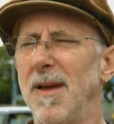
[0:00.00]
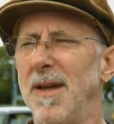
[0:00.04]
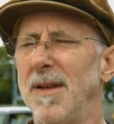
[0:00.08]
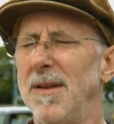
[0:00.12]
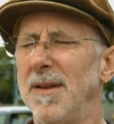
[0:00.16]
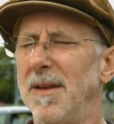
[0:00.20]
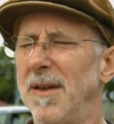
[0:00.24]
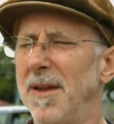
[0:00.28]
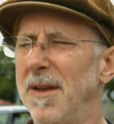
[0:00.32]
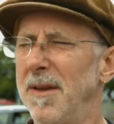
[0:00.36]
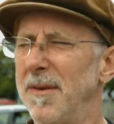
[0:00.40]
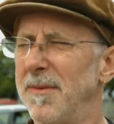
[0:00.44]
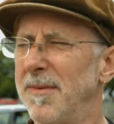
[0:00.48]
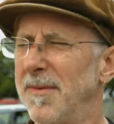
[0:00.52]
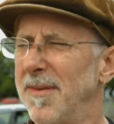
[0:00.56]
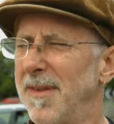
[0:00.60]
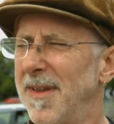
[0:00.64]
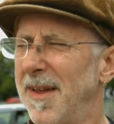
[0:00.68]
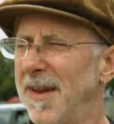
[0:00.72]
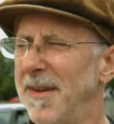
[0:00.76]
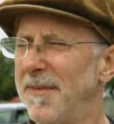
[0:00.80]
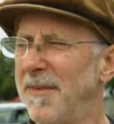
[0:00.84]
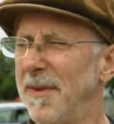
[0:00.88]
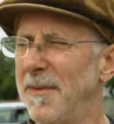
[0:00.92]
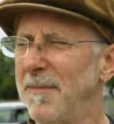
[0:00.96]

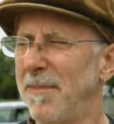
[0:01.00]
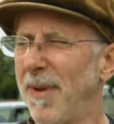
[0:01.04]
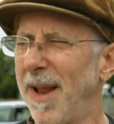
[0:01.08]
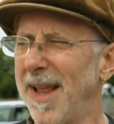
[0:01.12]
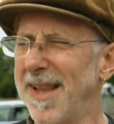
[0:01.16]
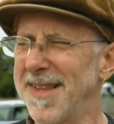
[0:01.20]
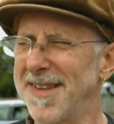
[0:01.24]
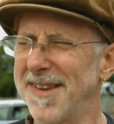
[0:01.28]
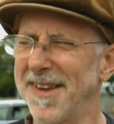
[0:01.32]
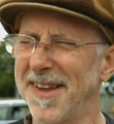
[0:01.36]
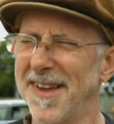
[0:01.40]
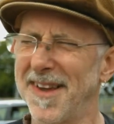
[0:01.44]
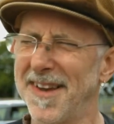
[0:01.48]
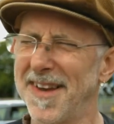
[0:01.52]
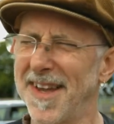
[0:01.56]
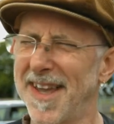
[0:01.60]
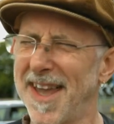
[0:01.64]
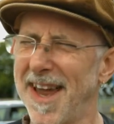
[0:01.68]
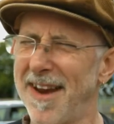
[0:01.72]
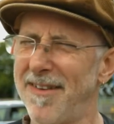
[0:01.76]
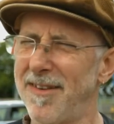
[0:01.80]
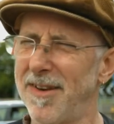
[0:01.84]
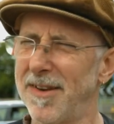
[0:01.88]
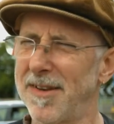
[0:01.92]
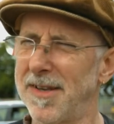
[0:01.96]
of unpleasant kind of
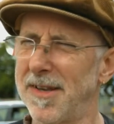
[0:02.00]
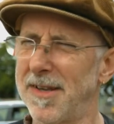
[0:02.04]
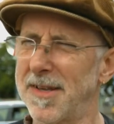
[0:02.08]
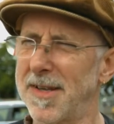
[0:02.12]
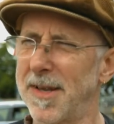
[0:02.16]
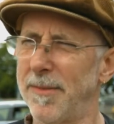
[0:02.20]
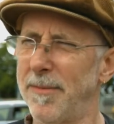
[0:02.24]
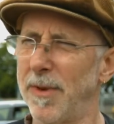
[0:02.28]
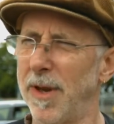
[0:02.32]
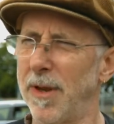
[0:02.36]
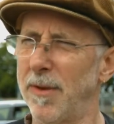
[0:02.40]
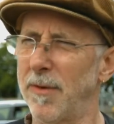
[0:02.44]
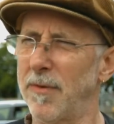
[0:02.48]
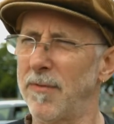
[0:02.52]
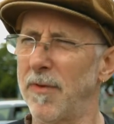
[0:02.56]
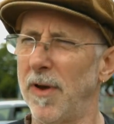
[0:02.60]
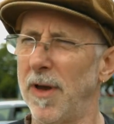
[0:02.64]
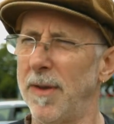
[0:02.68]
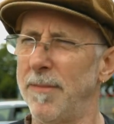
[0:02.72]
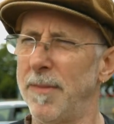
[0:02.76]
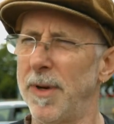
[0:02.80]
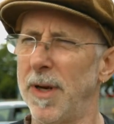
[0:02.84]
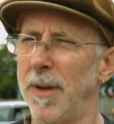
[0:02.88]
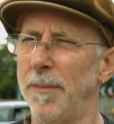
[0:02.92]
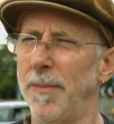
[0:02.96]
character. Somebody who was
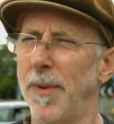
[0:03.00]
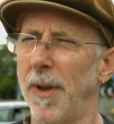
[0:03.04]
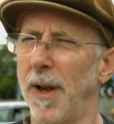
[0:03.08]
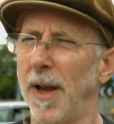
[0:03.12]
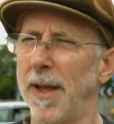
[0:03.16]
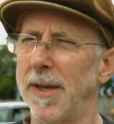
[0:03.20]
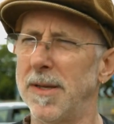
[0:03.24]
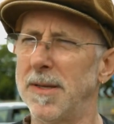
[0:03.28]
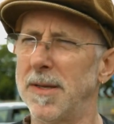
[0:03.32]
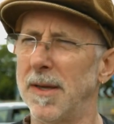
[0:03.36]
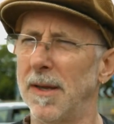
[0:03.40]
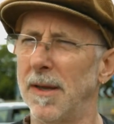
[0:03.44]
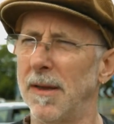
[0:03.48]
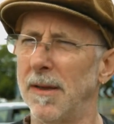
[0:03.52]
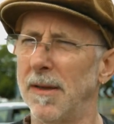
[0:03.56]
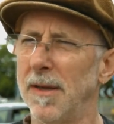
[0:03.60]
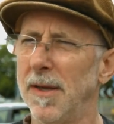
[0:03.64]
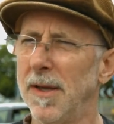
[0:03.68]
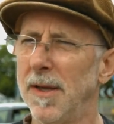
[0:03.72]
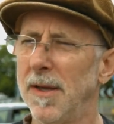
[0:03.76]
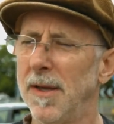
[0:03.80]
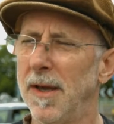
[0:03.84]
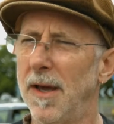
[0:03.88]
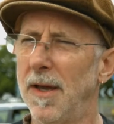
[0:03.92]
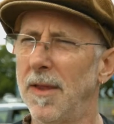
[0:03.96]
really manipulating
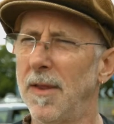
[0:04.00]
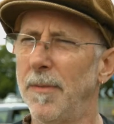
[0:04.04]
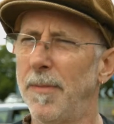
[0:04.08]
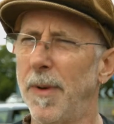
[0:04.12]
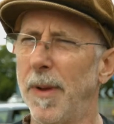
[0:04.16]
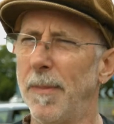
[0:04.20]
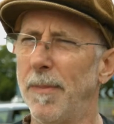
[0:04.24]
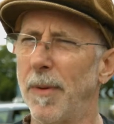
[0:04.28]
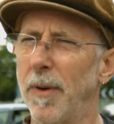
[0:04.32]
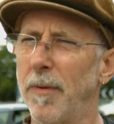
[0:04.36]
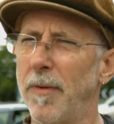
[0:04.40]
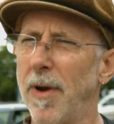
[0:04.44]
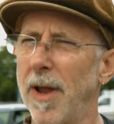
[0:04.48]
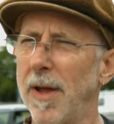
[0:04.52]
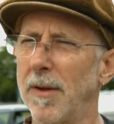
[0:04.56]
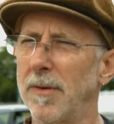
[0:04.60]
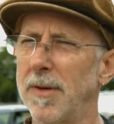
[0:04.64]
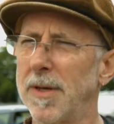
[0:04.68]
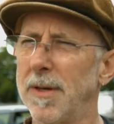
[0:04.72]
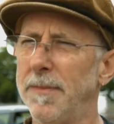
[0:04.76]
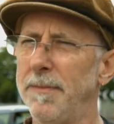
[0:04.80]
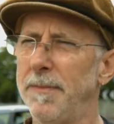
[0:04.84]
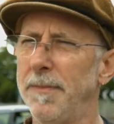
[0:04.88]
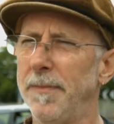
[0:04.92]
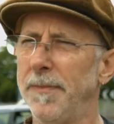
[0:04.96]
the people around
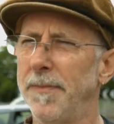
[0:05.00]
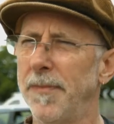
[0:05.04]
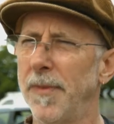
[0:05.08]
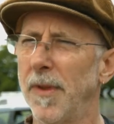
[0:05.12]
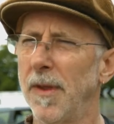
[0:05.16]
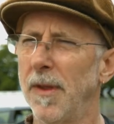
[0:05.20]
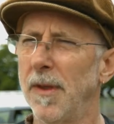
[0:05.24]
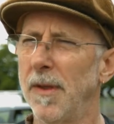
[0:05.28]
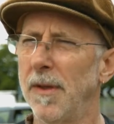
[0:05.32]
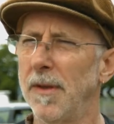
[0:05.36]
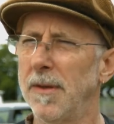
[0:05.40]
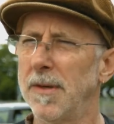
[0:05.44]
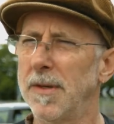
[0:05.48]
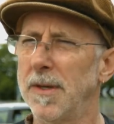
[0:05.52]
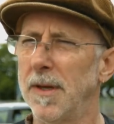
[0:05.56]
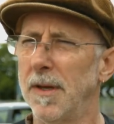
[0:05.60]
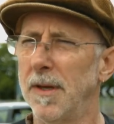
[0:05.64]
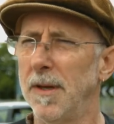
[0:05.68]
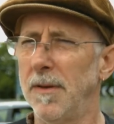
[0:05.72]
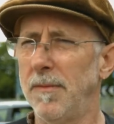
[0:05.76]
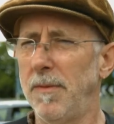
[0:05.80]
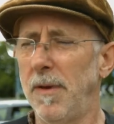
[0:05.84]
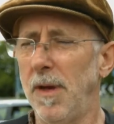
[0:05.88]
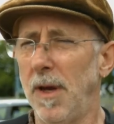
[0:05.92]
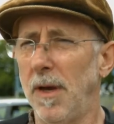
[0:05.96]
him
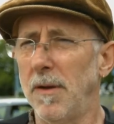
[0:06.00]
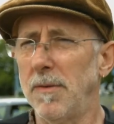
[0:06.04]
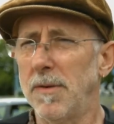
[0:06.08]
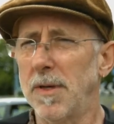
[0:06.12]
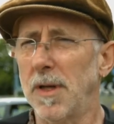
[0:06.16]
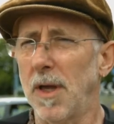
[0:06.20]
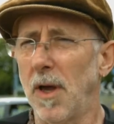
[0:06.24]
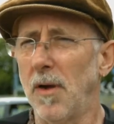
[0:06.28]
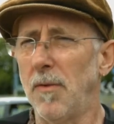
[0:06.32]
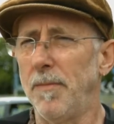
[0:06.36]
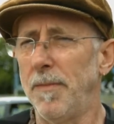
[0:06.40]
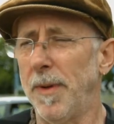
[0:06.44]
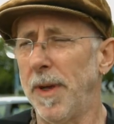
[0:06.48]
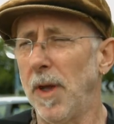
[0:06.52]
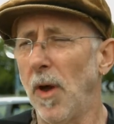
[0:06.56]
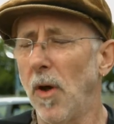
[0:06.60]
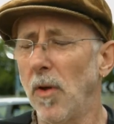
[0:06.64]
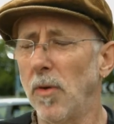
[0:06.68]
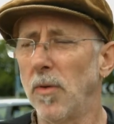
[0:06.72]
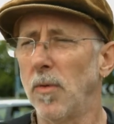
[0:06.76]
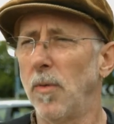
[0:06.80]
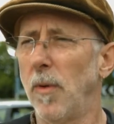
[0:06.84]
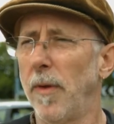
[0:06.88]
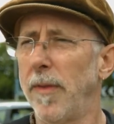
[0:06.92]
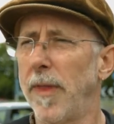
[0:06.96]
to go
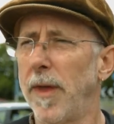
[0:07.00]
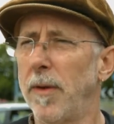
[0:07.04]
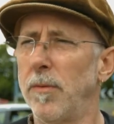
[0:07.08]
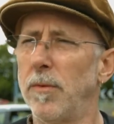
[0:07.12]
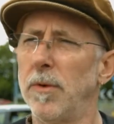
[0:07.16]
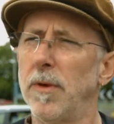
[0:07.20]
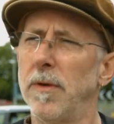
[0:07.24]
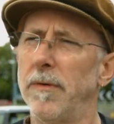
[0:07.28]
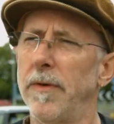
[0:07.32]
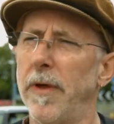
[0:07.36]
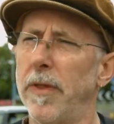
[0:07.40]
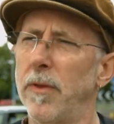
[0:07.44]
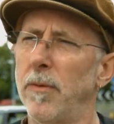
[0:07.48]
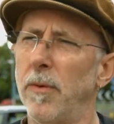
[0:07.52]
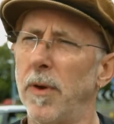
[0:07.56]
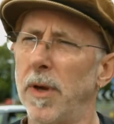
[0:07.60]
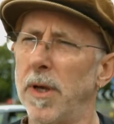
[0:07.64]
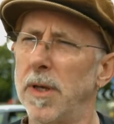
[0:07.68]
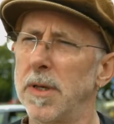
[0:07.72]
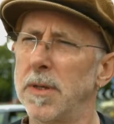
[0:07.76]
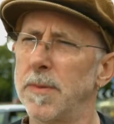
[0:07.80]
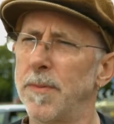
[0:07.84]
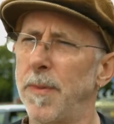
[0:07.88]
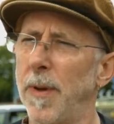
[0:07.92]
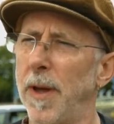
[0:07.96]
beyond what they would have
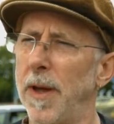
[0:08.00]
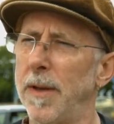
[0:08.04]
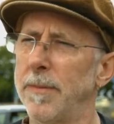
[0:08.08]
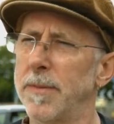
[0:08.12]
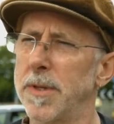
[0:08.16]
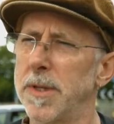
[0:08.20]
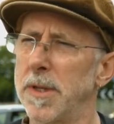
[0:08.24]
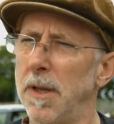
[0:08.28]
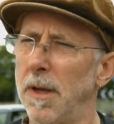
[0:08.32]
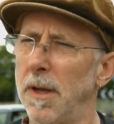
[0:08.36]
otherwise perhaps